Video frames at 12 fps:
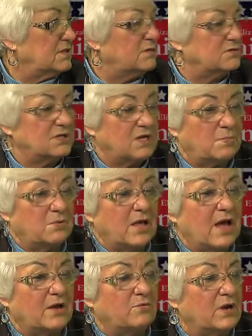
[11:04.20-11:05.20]
There's a couple
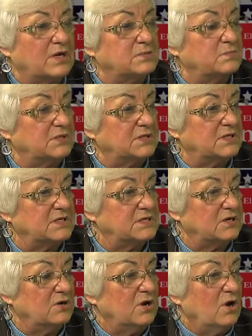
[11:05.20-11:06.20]
high-rise buildings
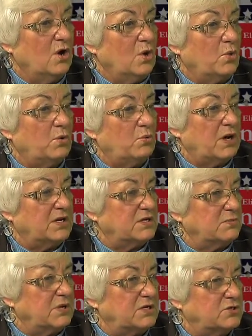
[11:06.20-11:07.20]
there. We wanted
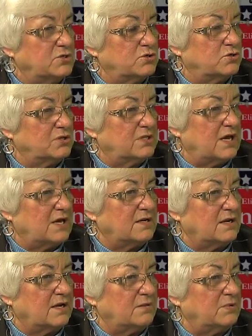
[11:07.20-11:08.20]
to make sure that
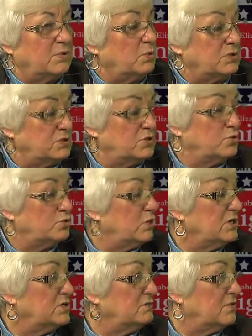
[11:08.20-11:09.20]
it wasn't too
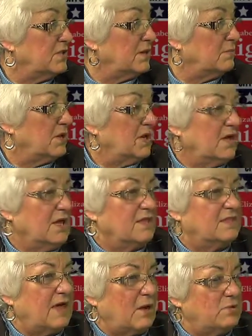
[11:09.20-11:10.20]
noisy for them.
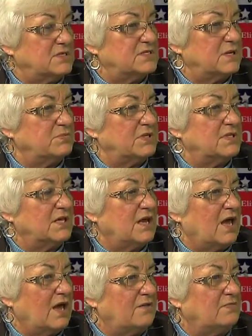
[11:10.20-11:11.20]
That was something that
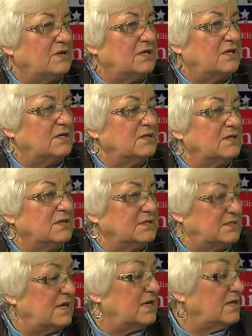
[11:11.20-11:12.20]
Hy-Vee
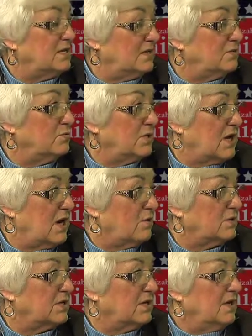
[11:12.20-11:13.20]
is taking into
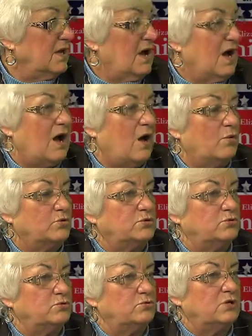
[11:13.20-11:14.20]
account, how
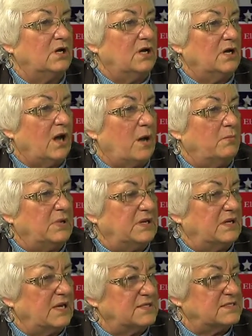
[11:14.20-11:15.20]
to
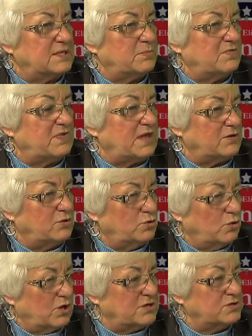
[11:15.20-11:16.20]
mitigate some of that
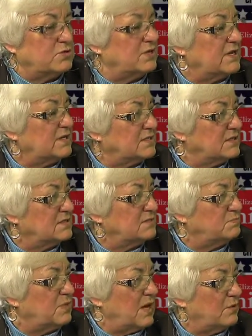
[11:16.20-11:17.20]
noise so that it
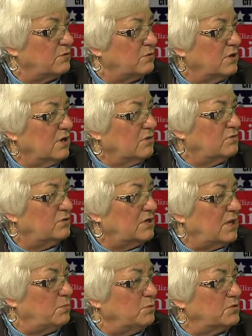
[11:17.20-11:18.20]
doesn't bother their neighbors.